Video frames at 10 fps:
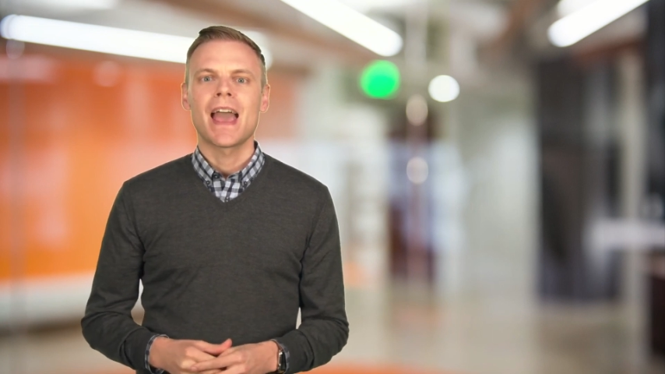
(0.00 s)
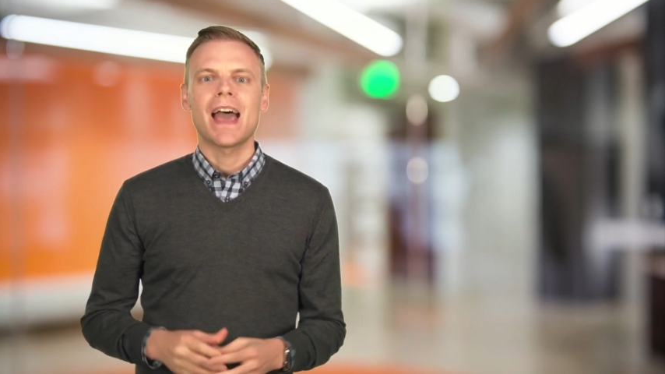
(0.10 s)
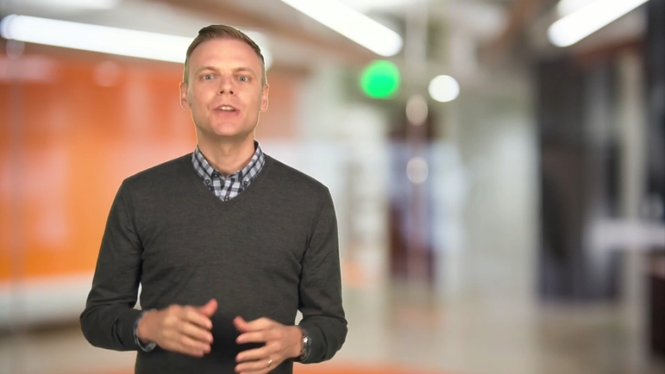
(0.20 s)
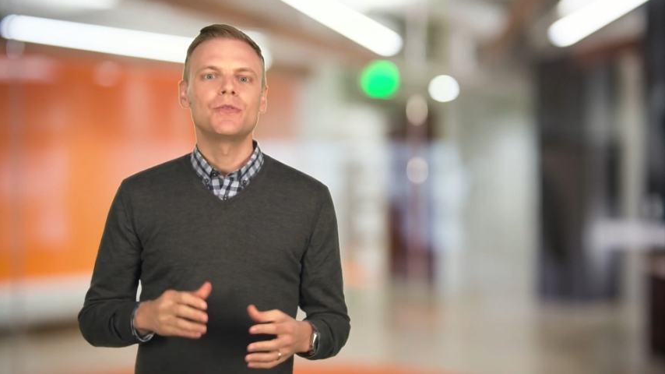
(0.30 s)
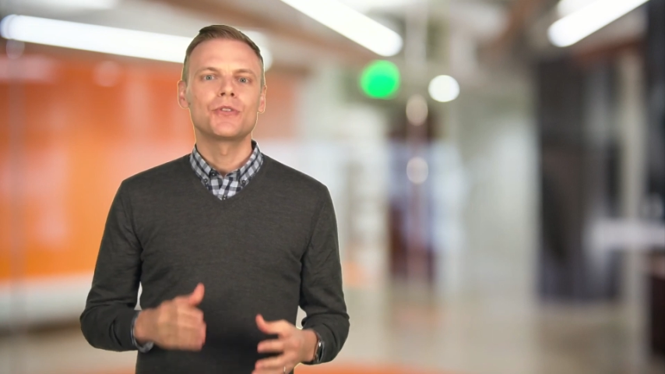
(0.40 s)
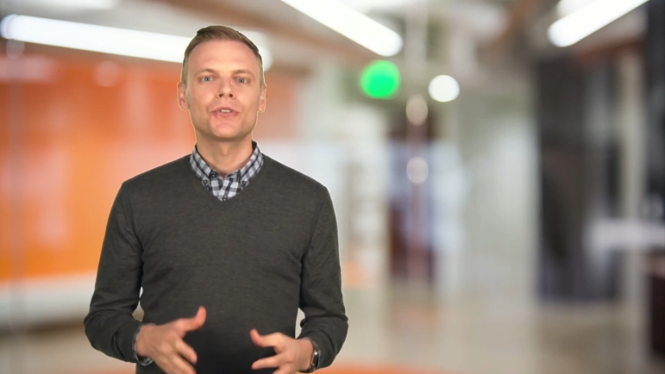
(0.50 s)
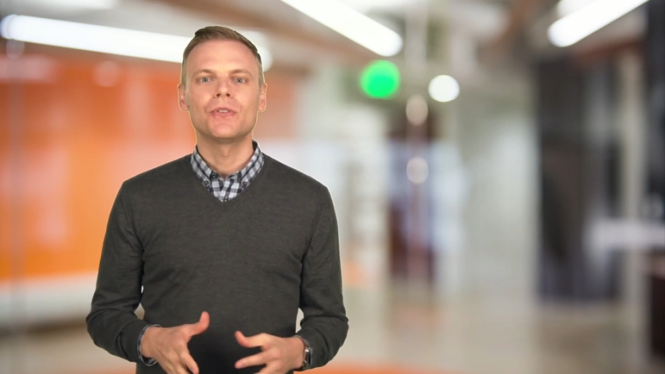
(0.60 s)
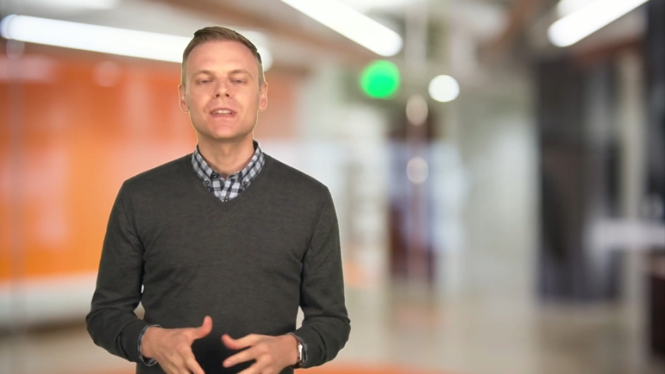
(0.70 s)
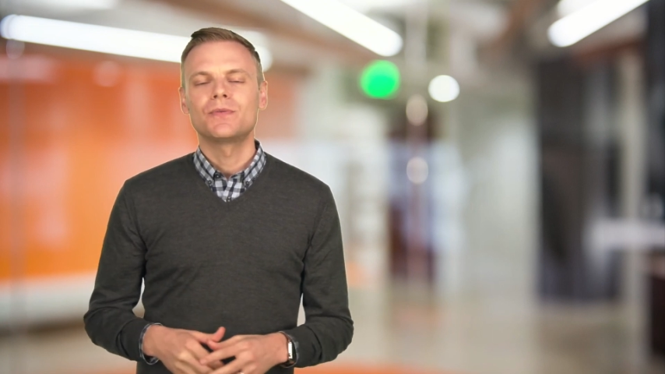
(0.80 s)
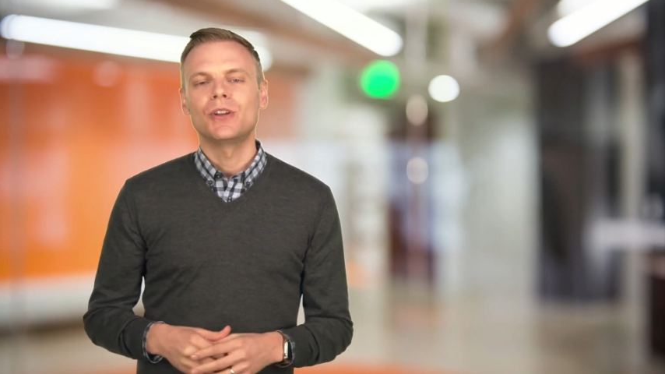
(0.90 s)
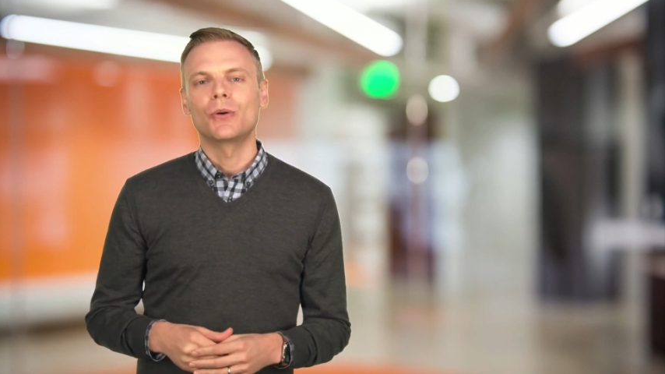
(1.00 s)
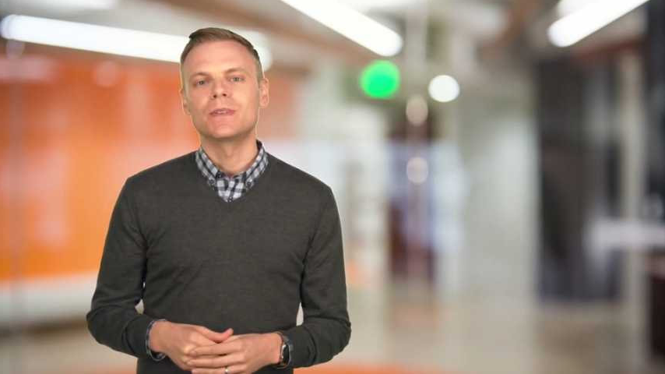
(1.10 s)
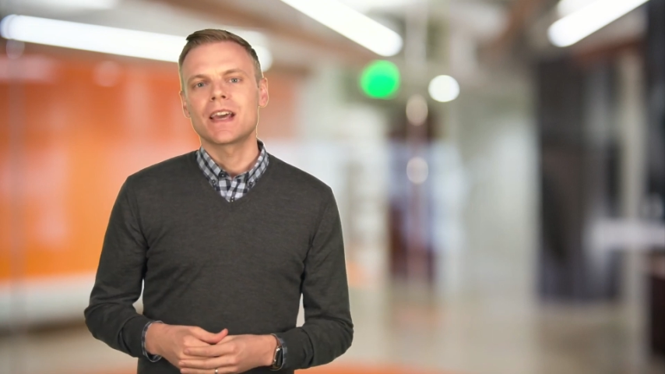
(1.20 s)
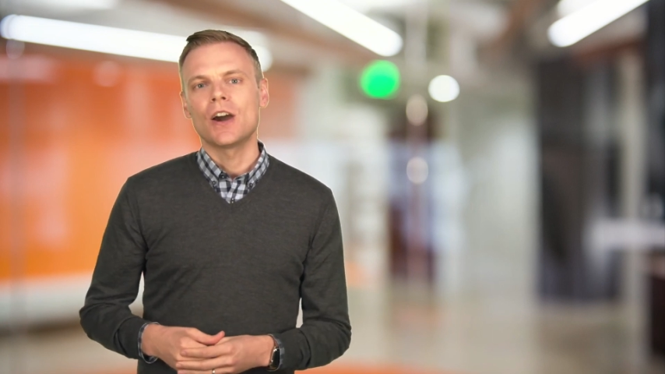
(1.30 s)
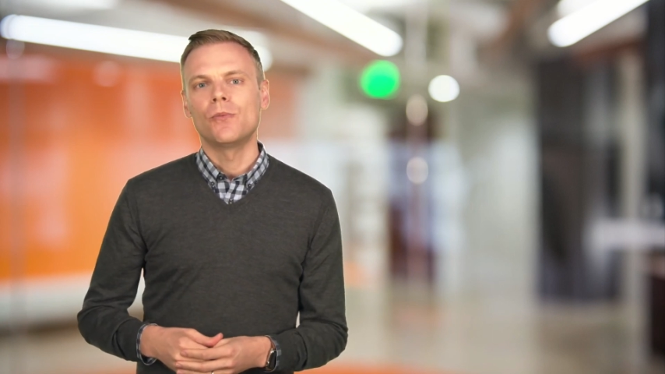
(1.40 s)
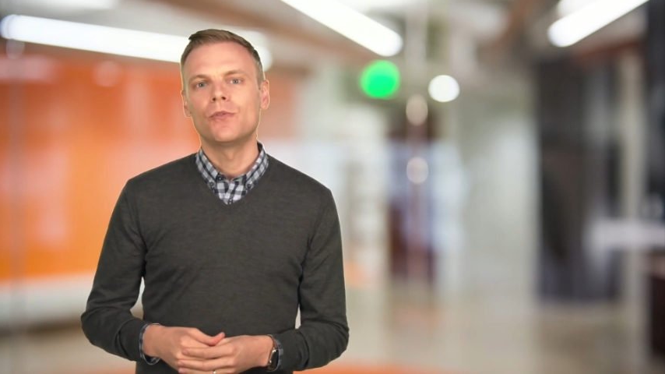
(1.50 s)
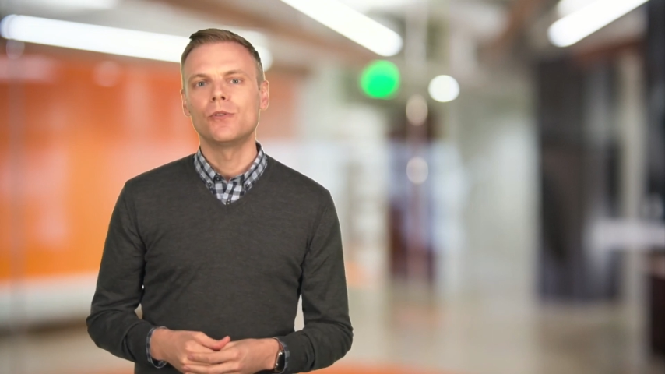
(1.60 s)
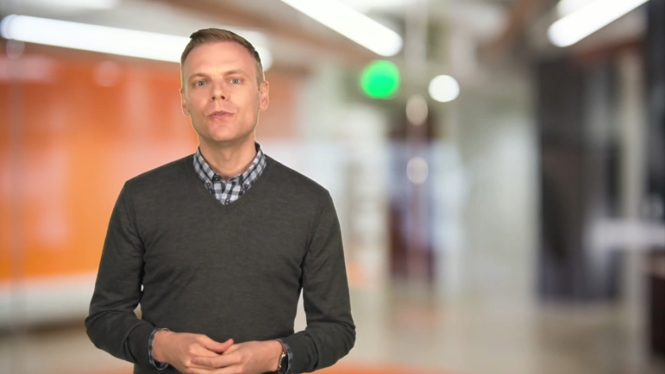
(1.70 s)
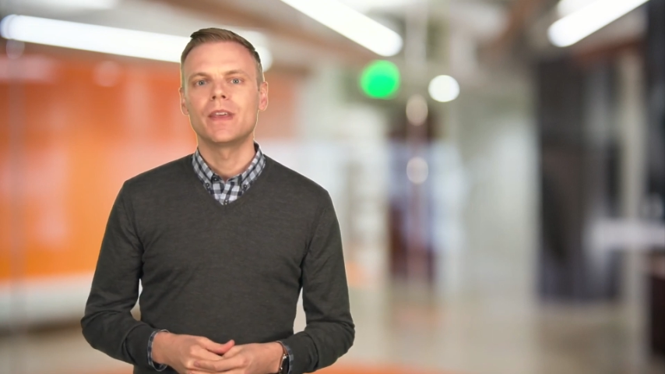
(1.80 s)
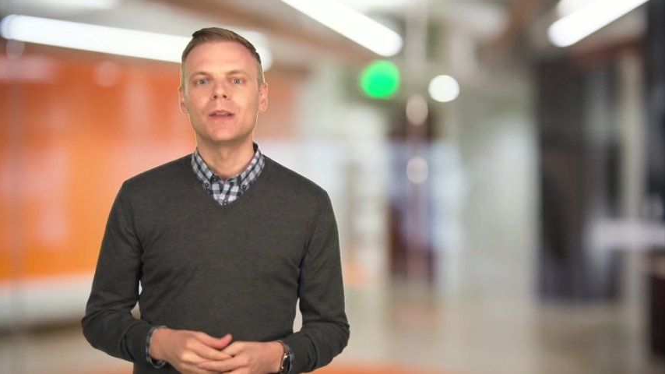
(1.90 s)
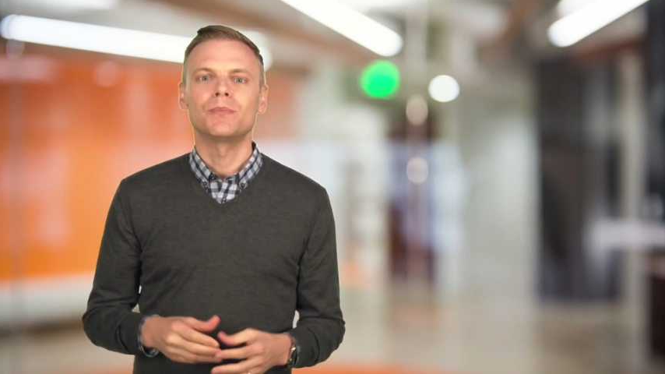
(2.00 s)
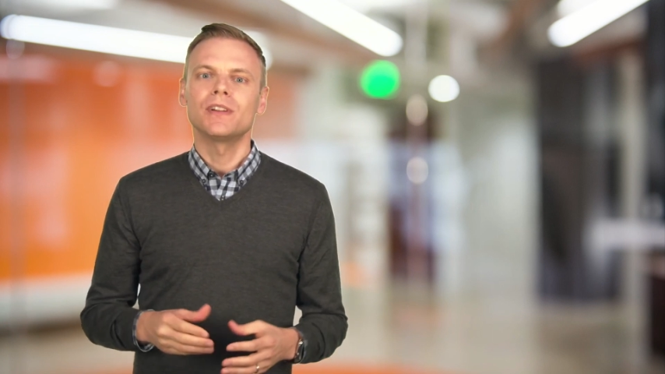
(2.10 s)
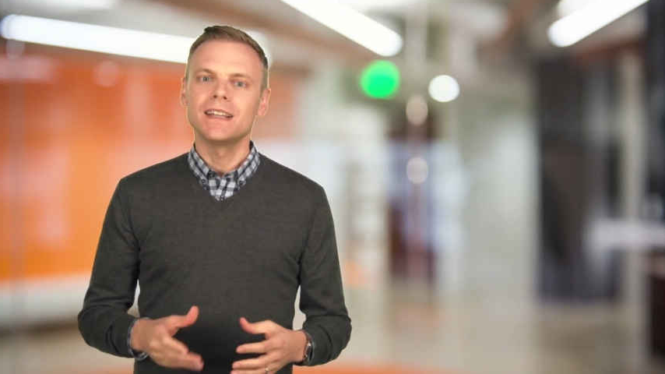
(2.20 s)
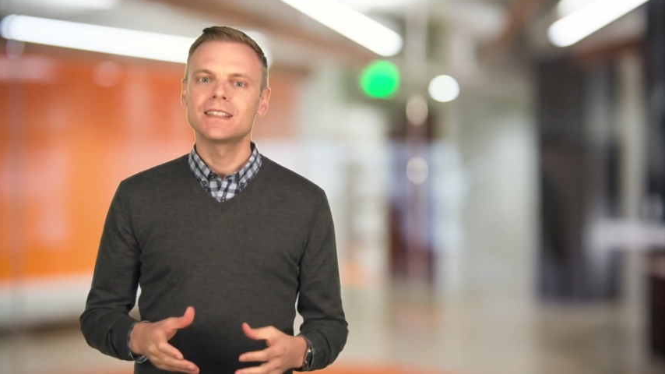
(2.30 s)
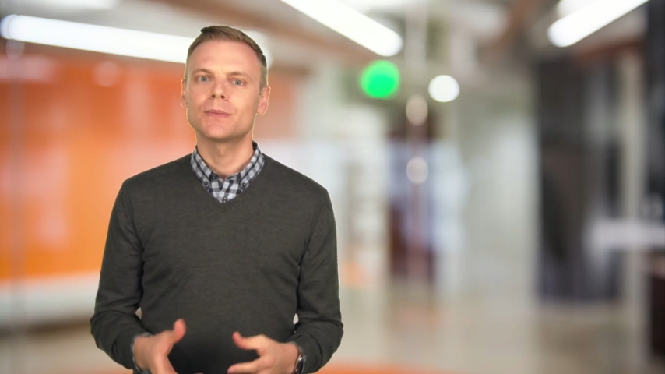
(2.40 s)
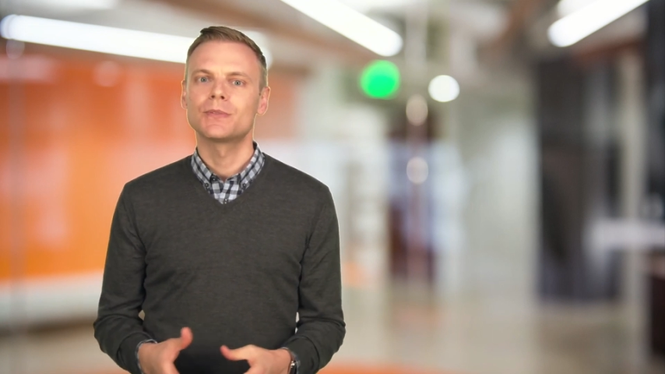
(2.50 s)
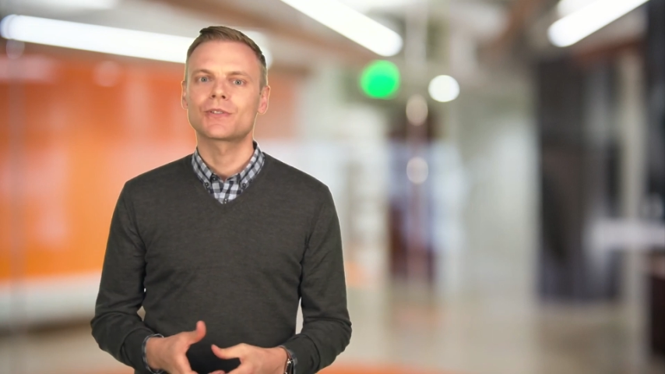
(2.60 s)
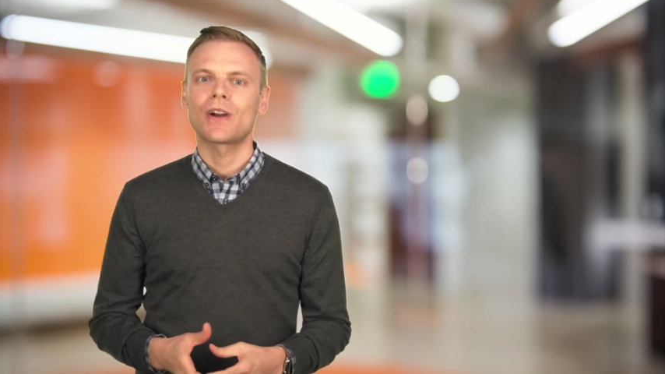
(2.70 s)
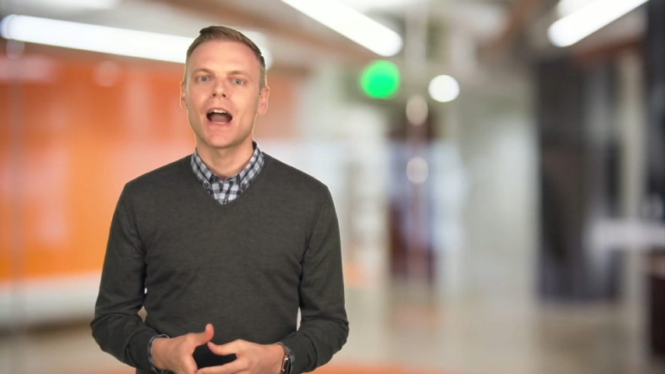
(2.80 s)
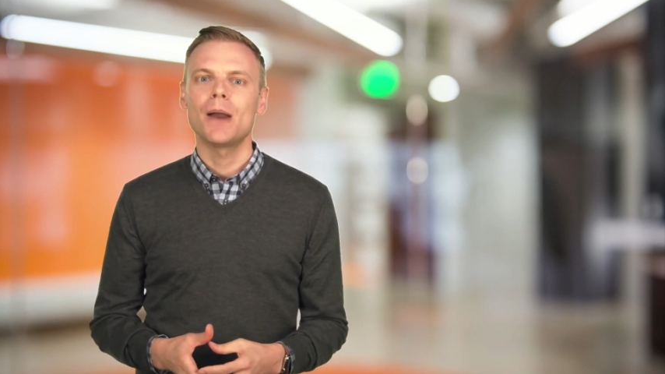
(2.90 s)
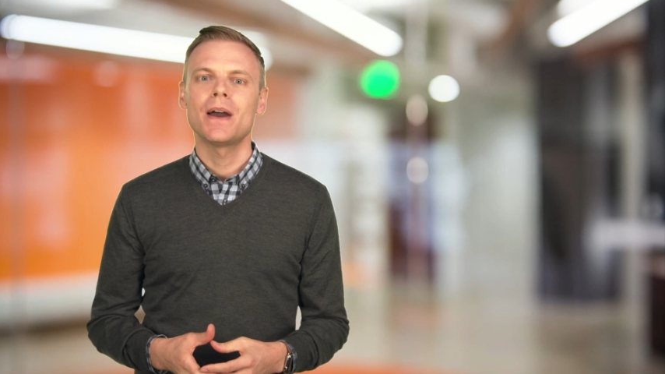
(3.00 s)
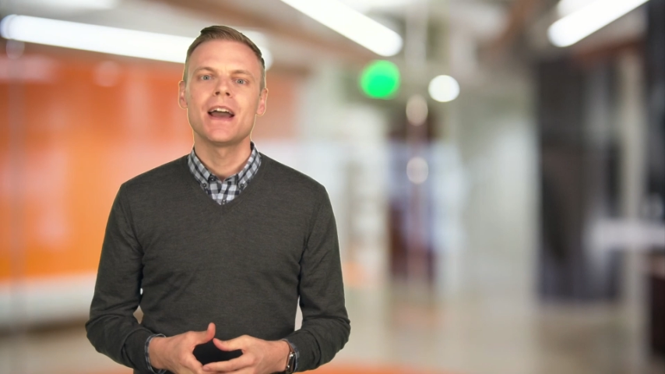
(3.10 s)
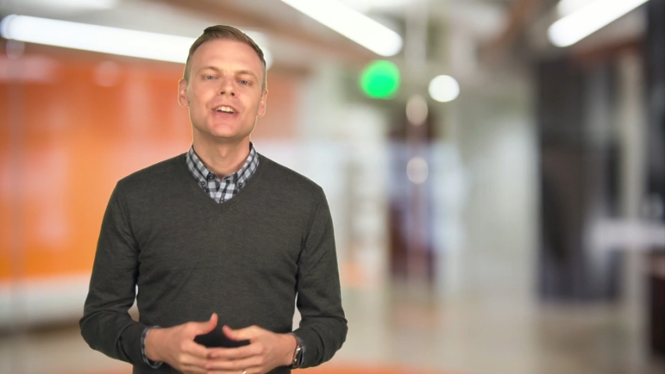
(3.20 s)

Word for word: And if you thought this video was helpful, then please subscribe,